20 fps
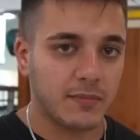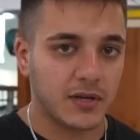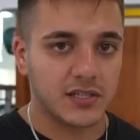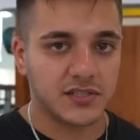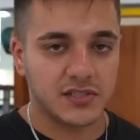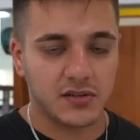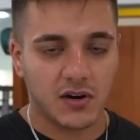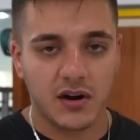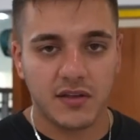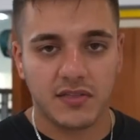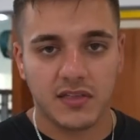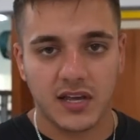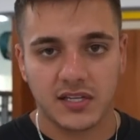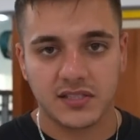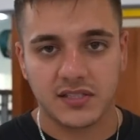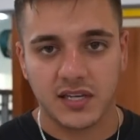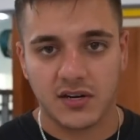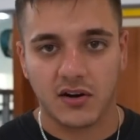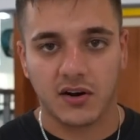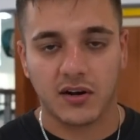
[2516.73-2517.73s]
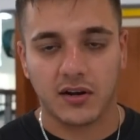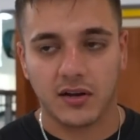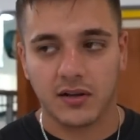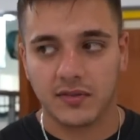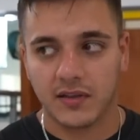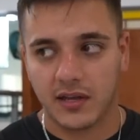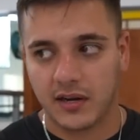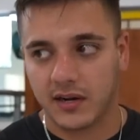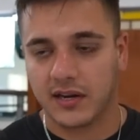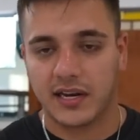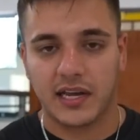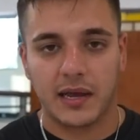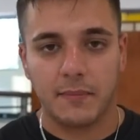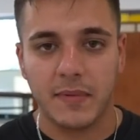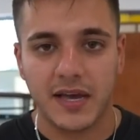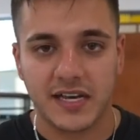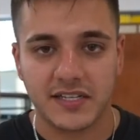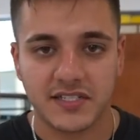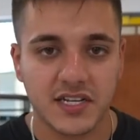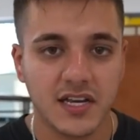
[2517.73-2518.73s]
because there are things that are gonna get
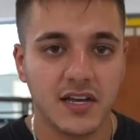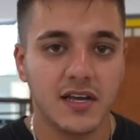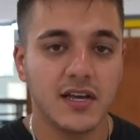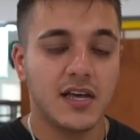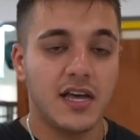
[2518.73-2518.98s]
missed.